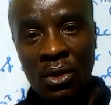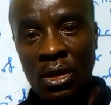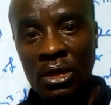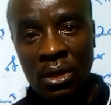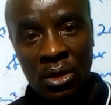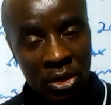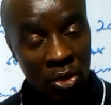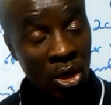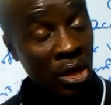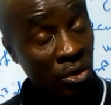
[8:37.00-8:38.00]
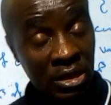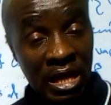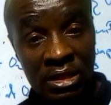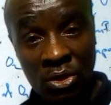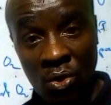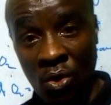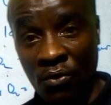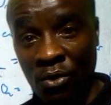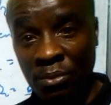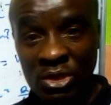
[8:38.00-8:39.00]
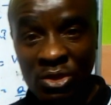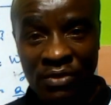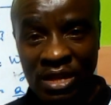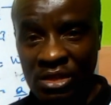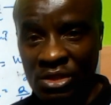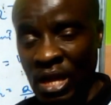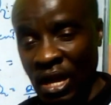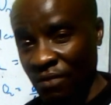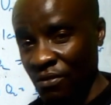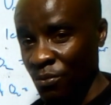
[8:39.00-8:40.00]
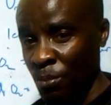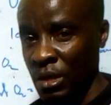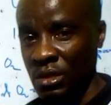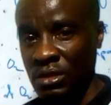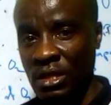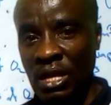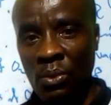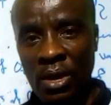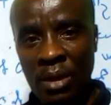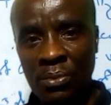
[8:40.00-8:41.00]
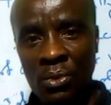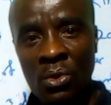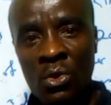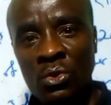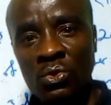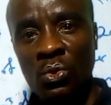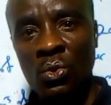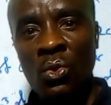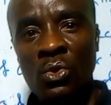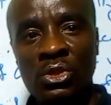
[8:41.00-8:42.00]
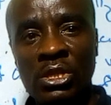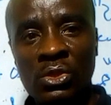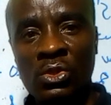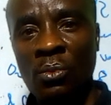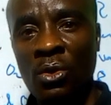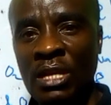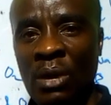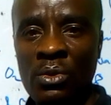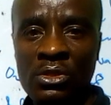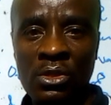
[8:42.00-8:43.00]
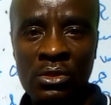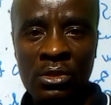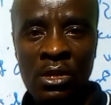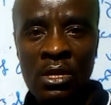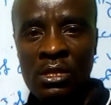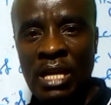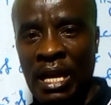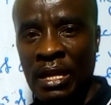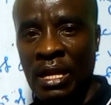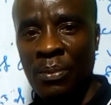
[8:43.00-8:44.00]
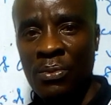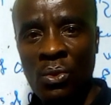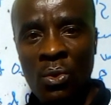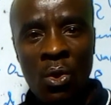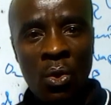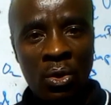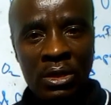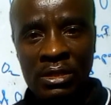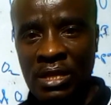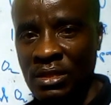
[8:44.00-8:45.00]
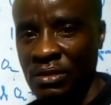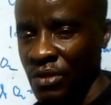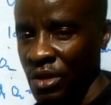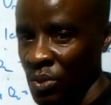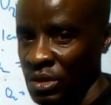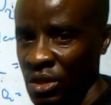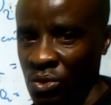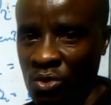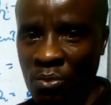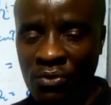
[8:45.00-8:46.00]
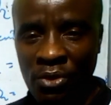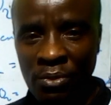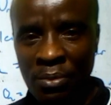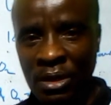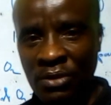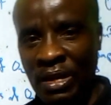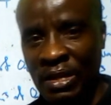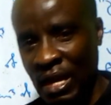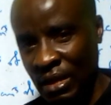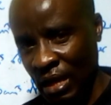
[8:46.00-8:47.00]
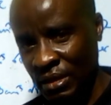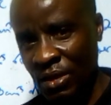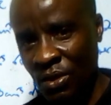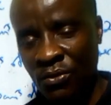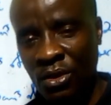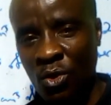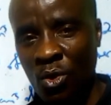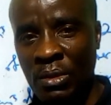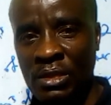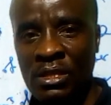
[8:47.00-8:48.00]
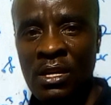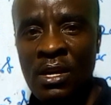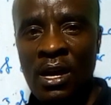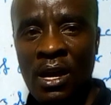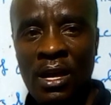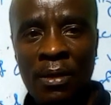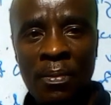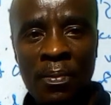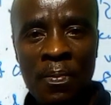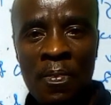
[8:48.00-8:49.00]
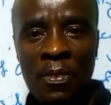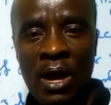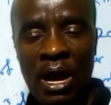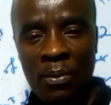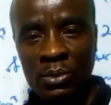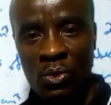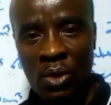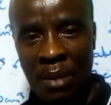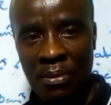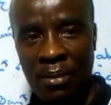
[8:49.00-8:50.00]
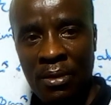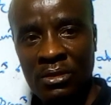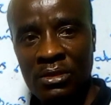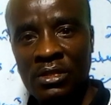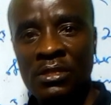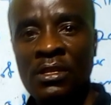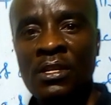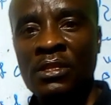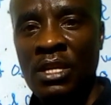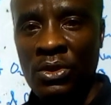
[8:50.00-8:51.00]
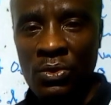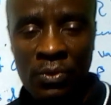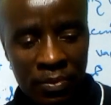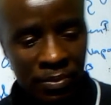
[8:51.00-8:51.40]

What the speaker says: Lusac's law of combination of gases. I have a playlist there that will help you to see some other questions that can help you understand it very well. Thank you so much for being part of that. Thank you for the comment. I'm so happy about it. Thank you.